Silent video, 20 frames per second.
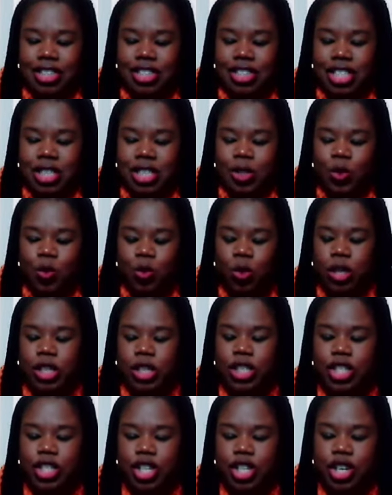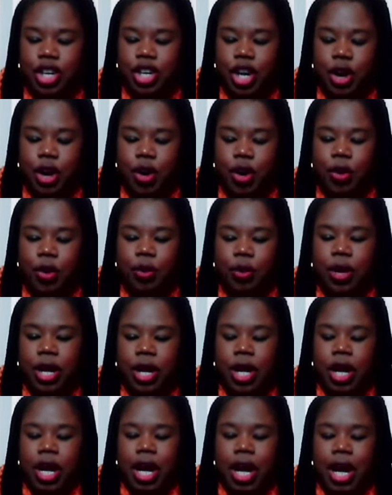just wanted to
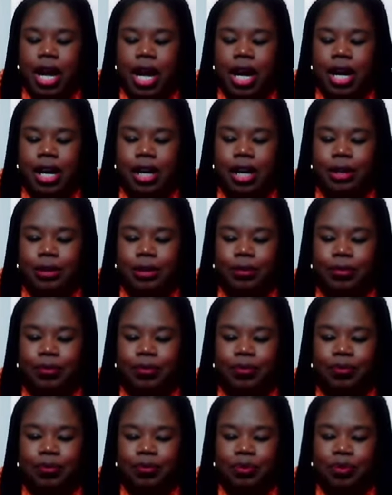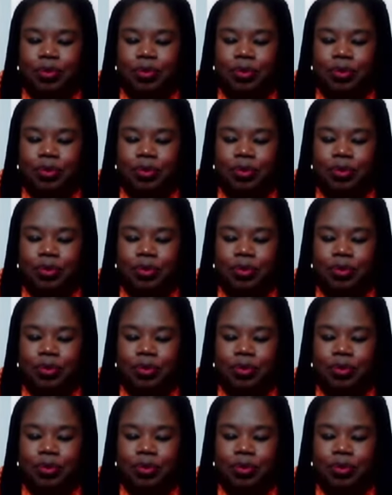know um,